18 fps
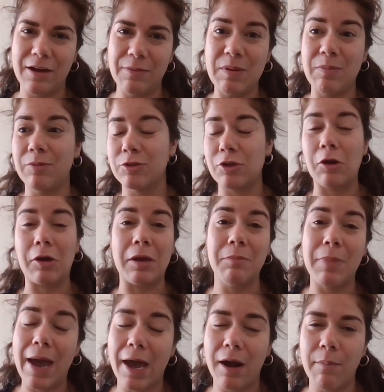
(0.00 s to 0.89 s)
People
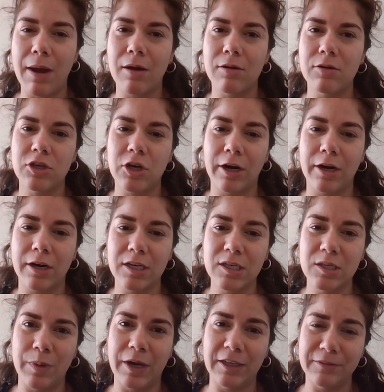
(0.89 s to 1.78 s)
talking bad about
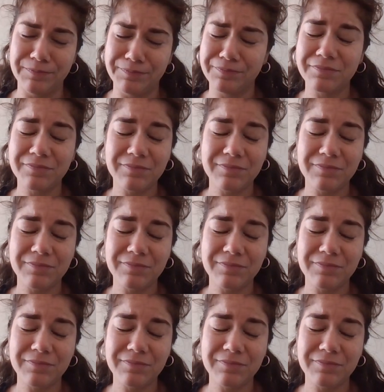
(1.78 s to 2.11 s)
sharks, but